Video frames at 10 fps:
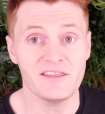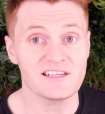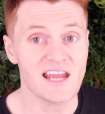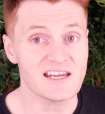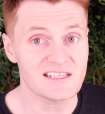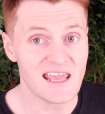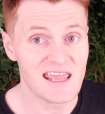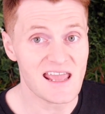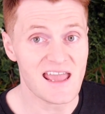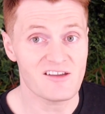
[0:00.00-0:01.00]
change that
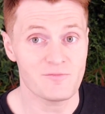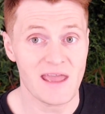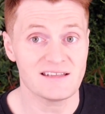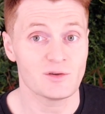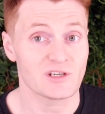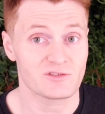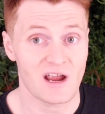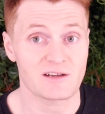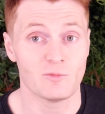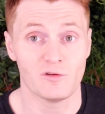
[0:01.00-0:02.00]
EA have made to
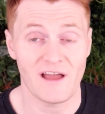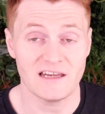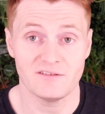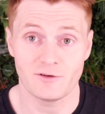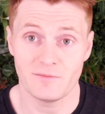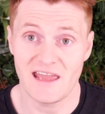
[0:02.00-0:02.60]
extract more value from their